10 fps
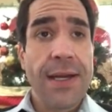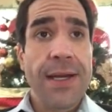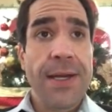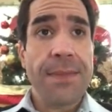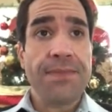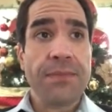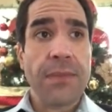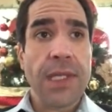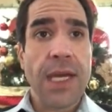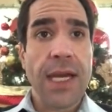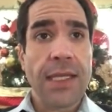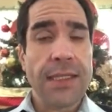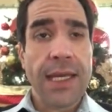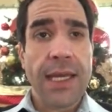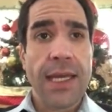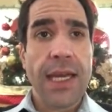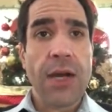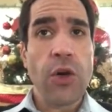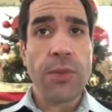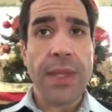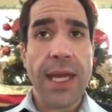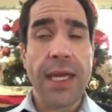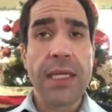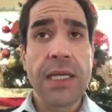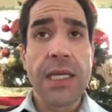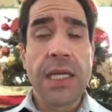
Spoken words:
holiday, I hope that